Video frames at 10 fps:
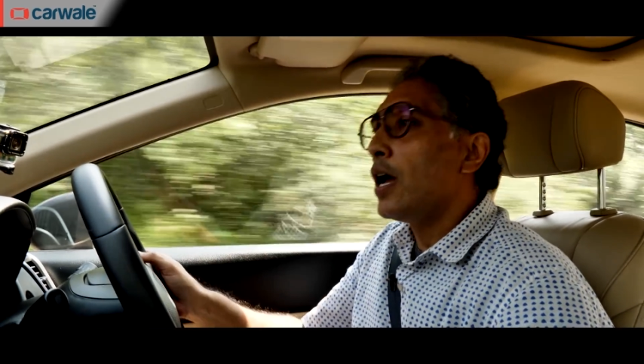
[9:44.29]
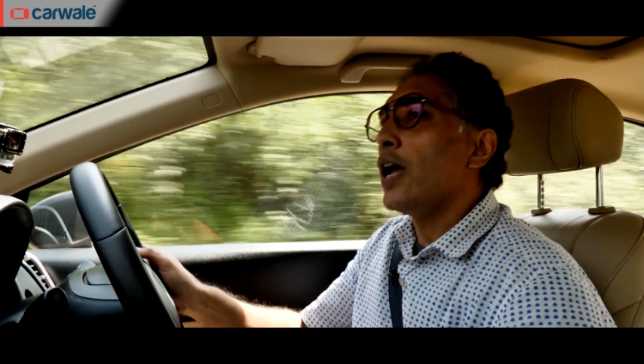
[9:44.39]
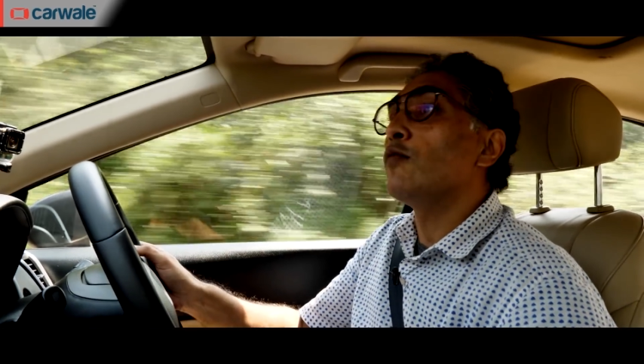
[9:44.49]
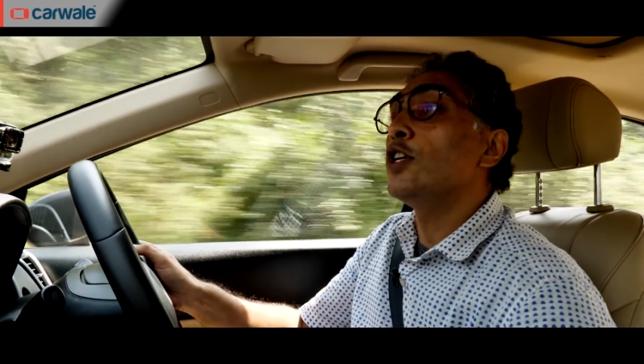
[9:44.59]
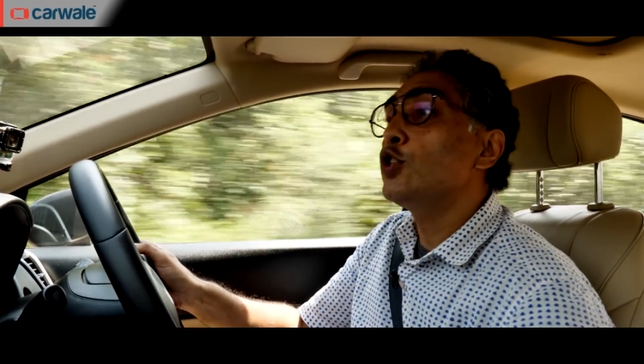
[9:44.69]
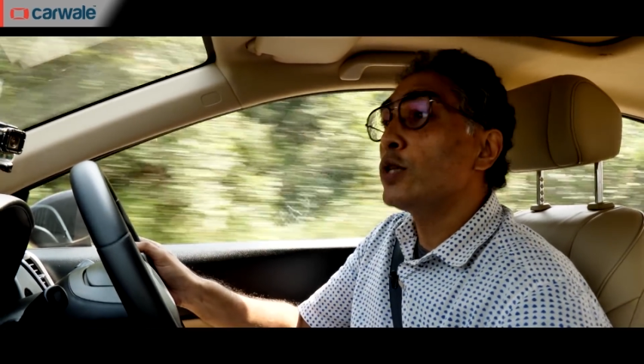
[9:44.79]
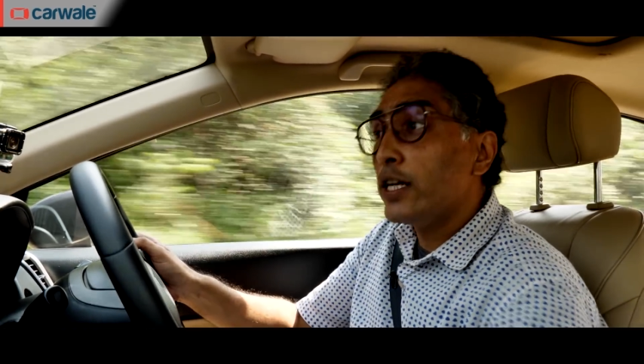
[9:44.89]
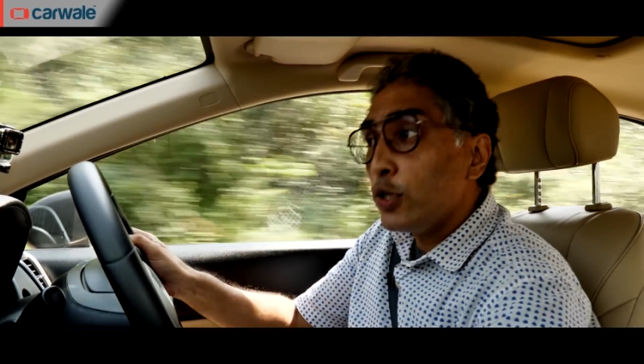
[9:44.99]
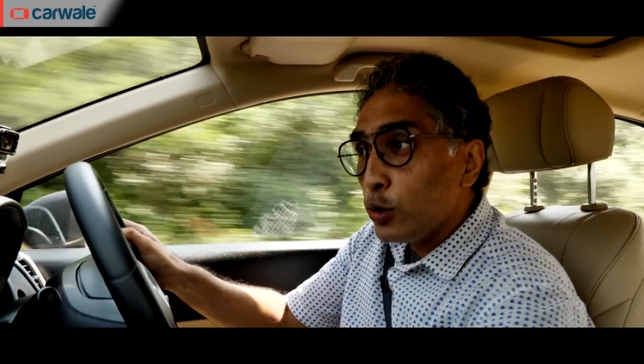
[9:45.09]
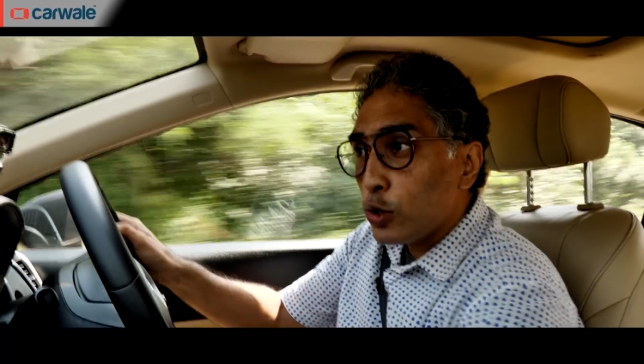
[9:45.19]
And once you
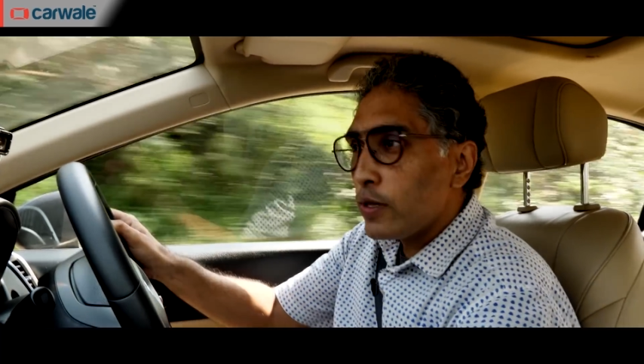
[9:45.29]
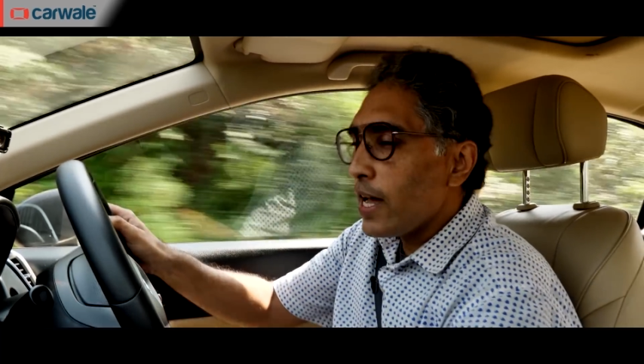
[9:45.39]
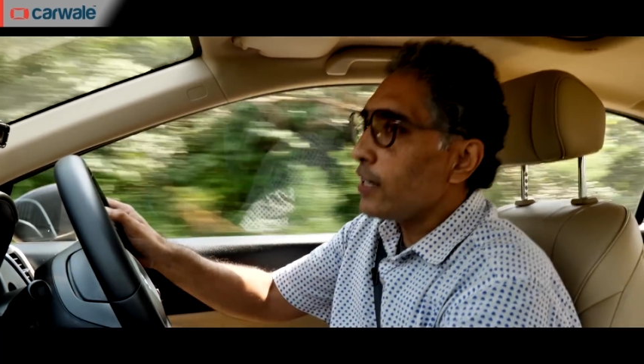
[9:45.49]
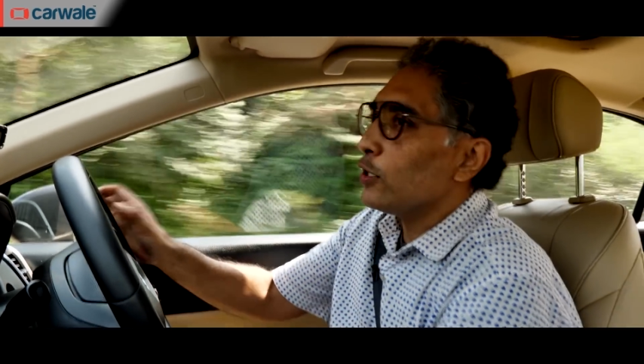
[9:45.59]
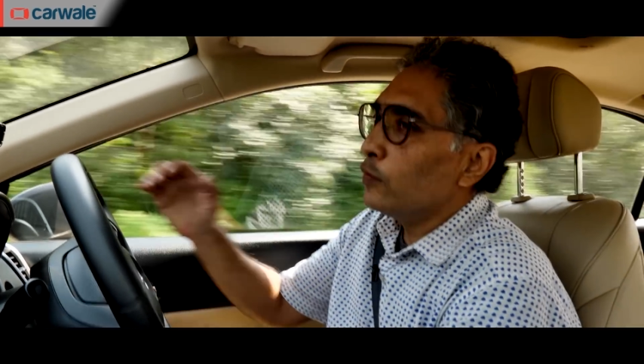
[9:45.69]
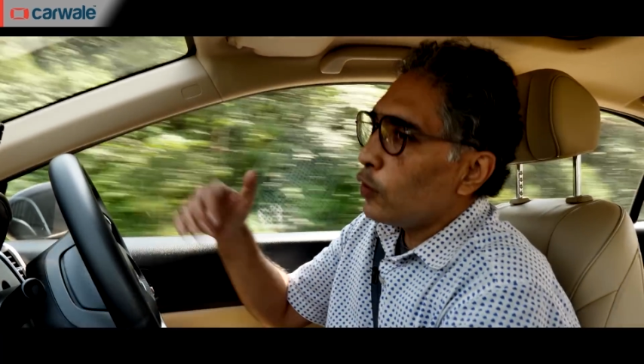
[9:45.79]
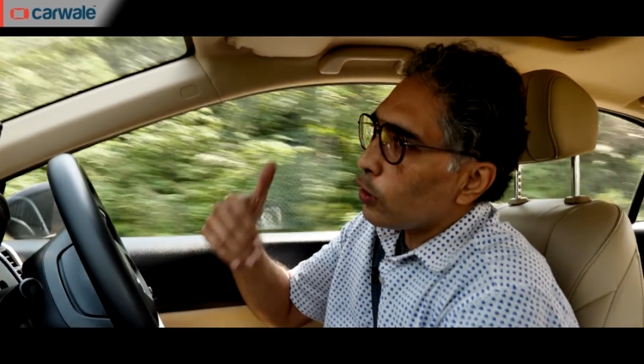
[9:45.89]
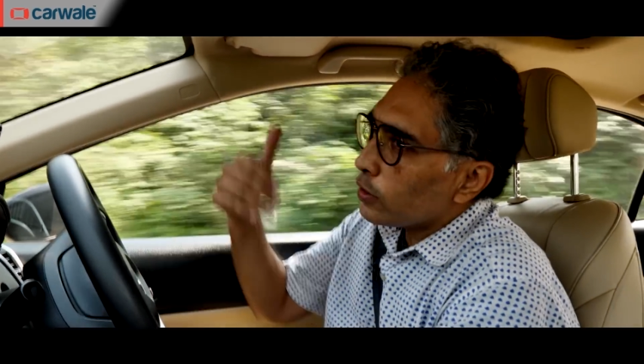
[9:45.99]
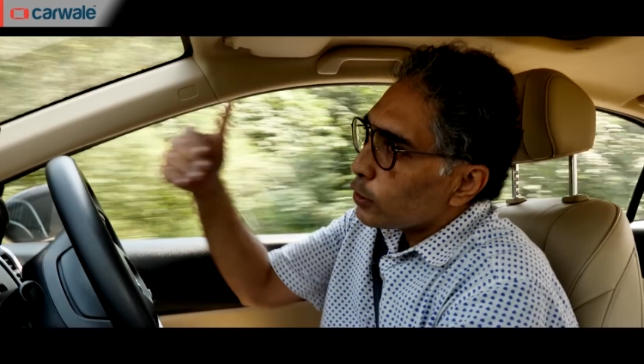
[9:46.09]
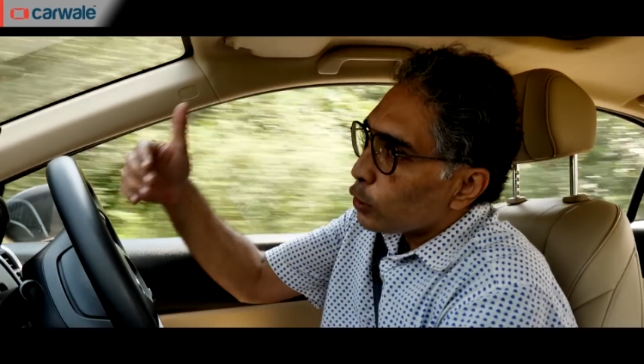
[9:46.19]
get used to that and you
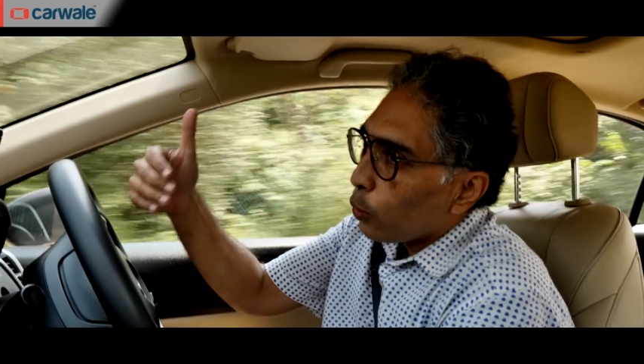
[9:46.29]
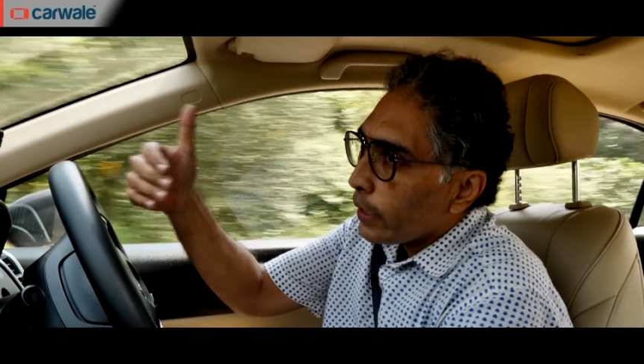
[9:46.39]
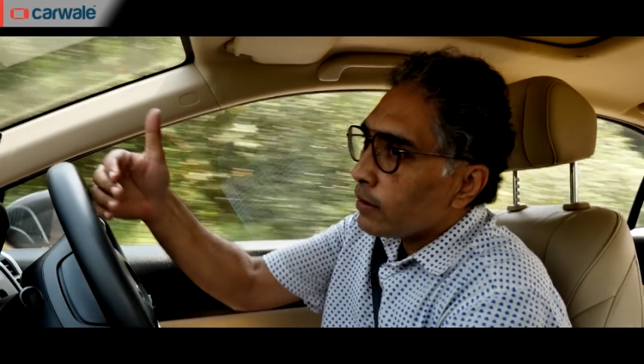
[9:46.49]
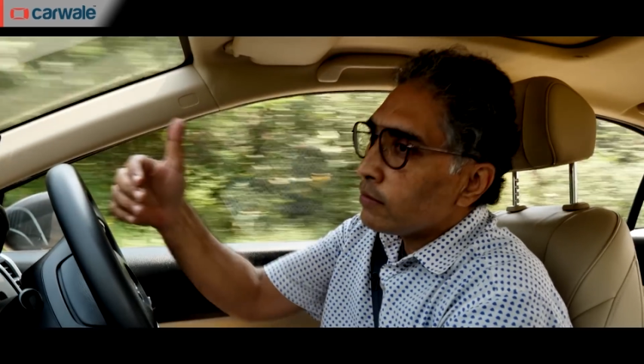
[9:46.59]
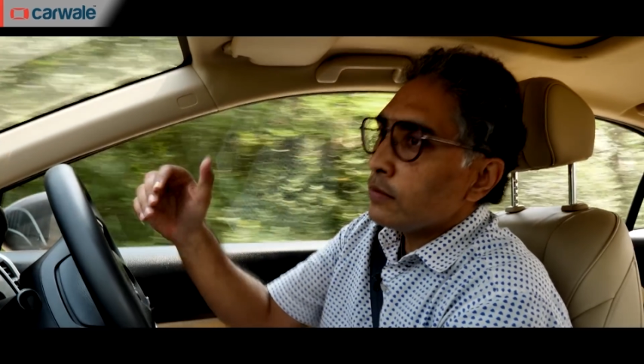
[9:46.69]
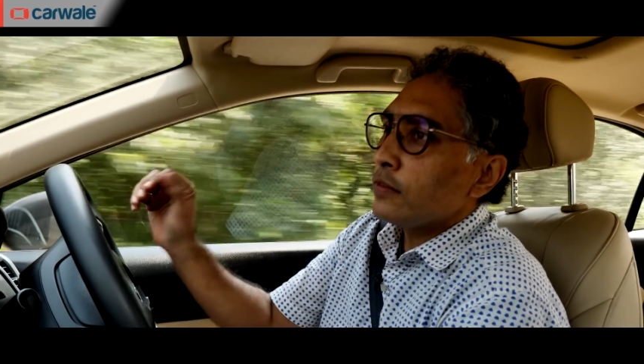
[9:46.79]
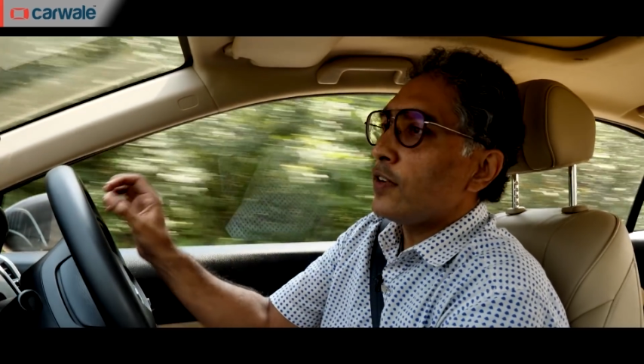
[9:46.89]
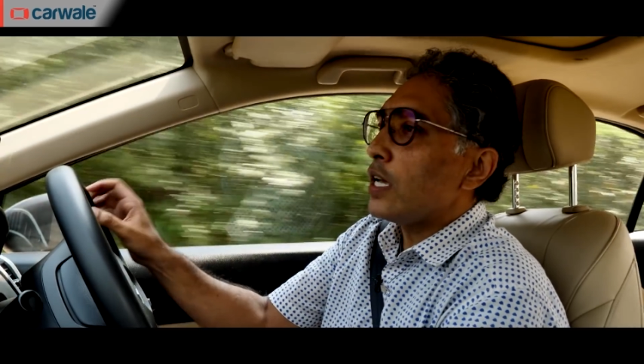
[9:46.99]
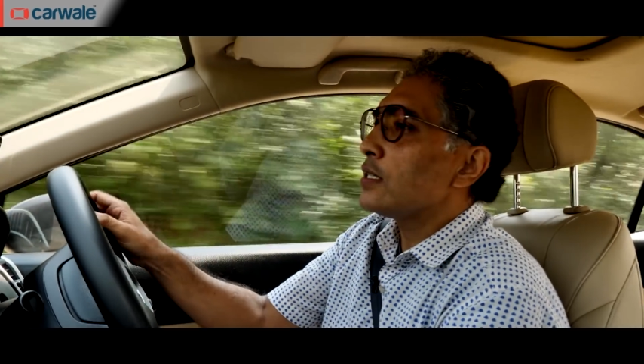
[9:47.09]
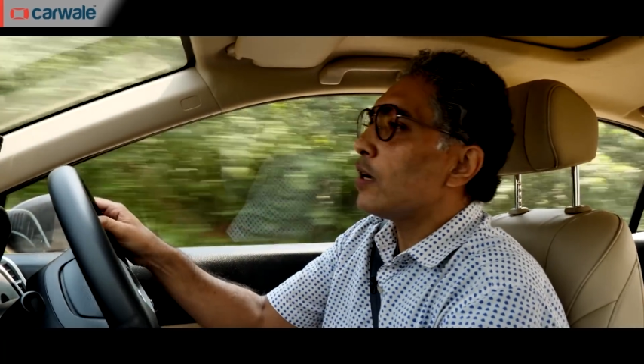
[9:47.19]
follow the slow in,
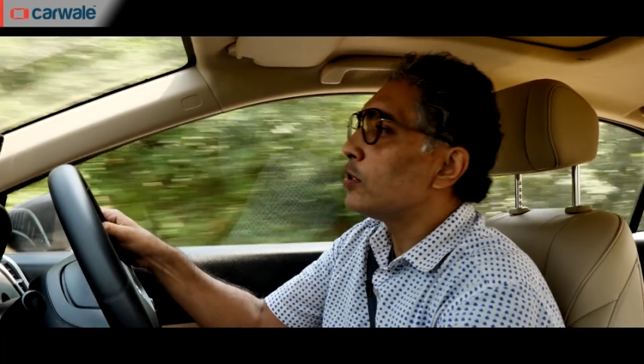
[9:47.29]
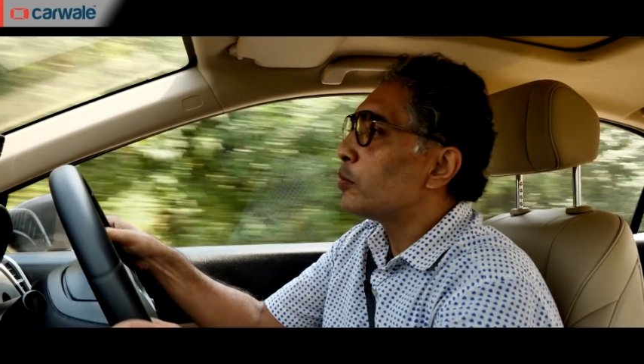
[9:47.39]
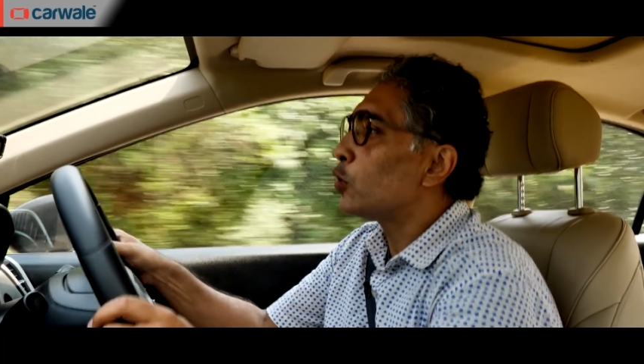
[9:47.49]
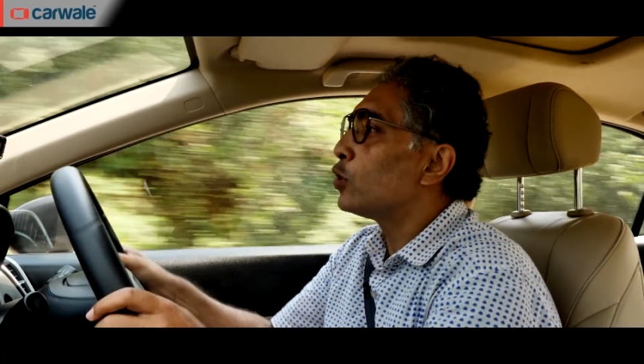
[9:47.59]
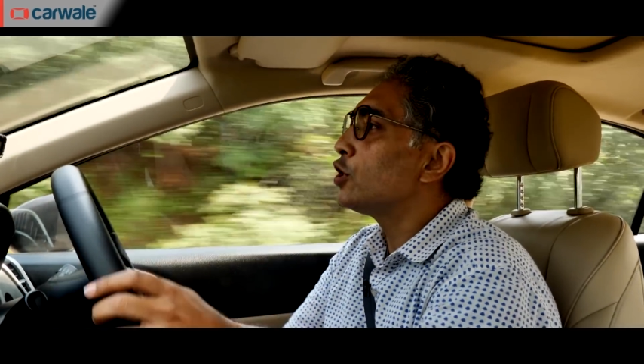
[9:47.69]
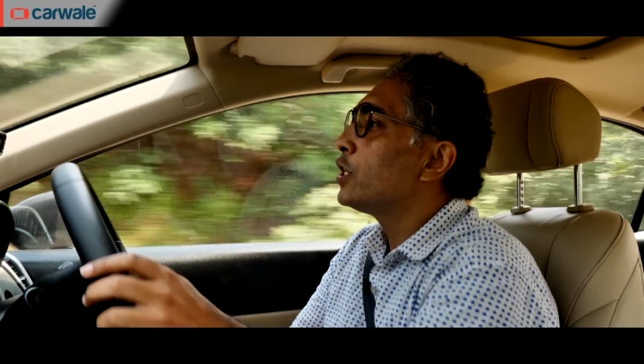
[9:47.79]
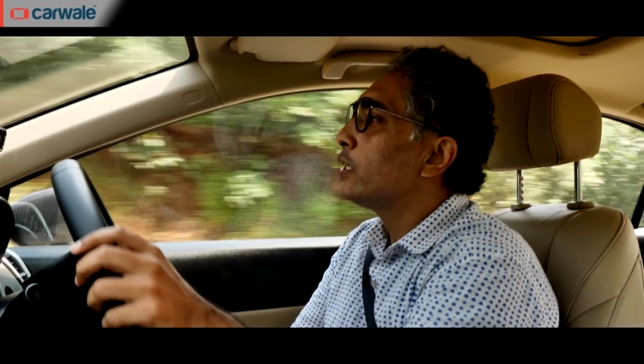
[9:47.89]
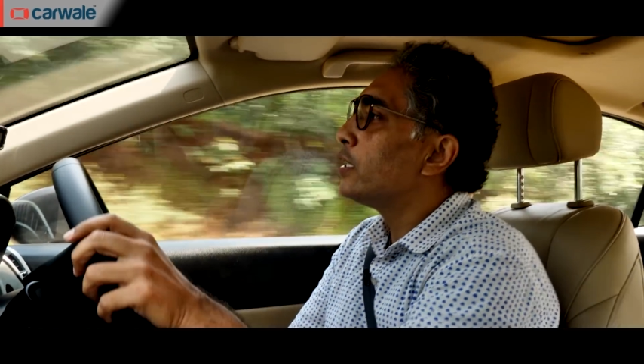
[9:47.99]
fast out approach,